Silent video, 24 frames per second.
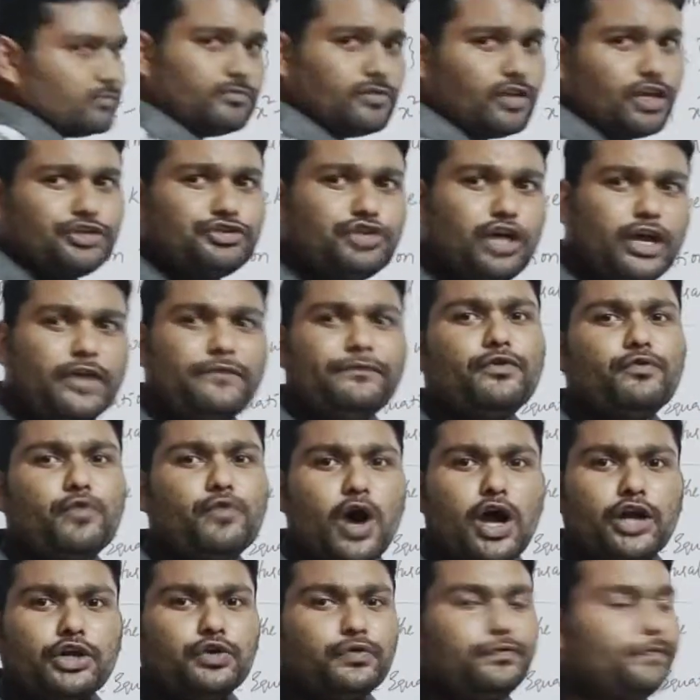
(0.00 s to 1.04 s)
So if you
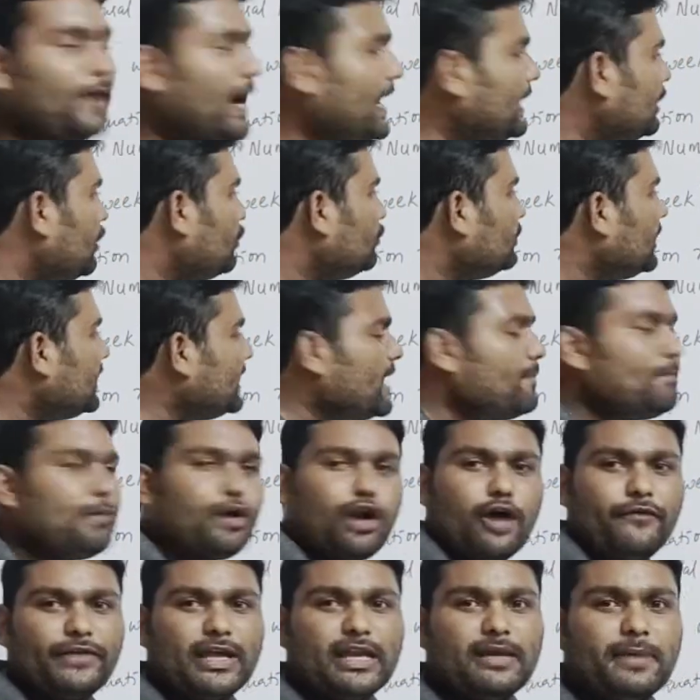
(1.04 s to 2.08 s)
want to find out the number of
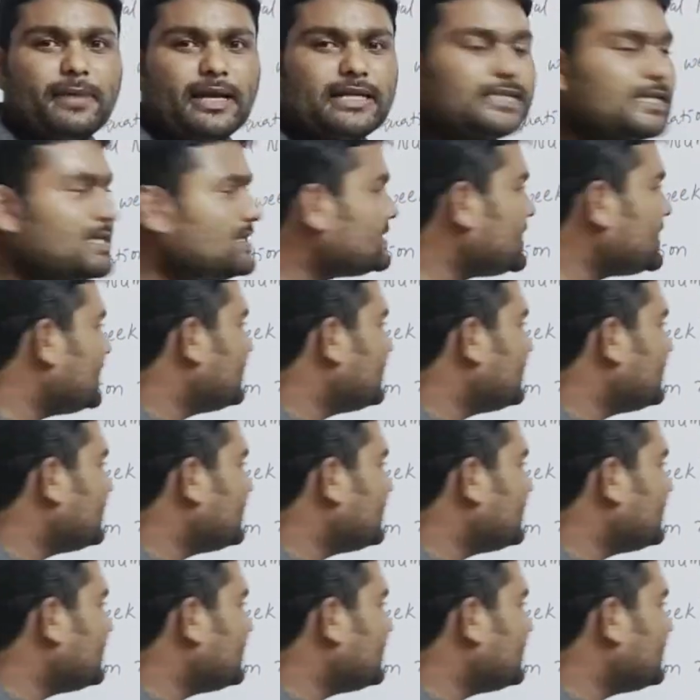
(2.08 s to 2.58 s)
elements in set